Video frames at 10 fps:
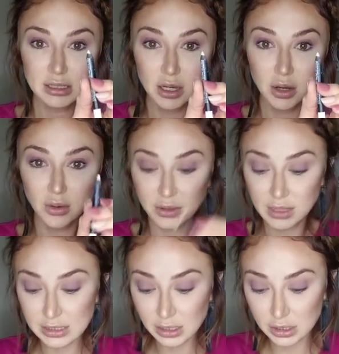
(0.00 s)
So
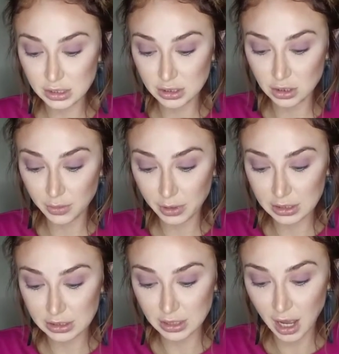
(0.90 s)
these are
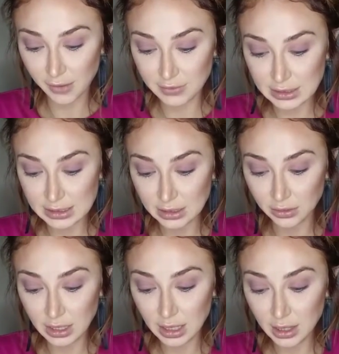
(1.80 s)
super soft and
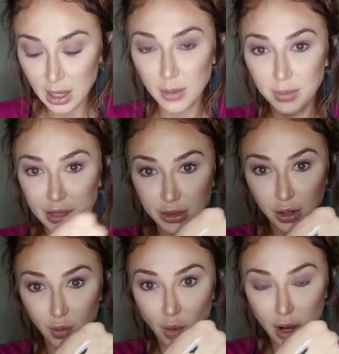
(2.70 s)
silky, but
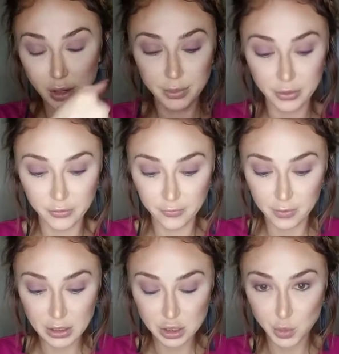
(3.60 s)
they're waterproof,
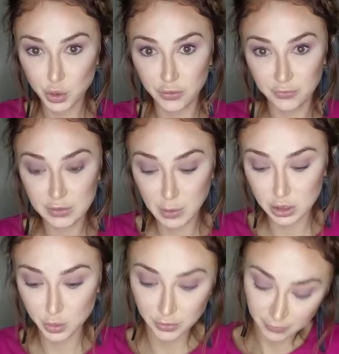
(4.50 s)
budge-proof,
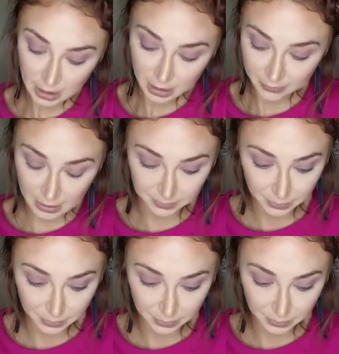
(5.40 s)
smudge-proof. I love it.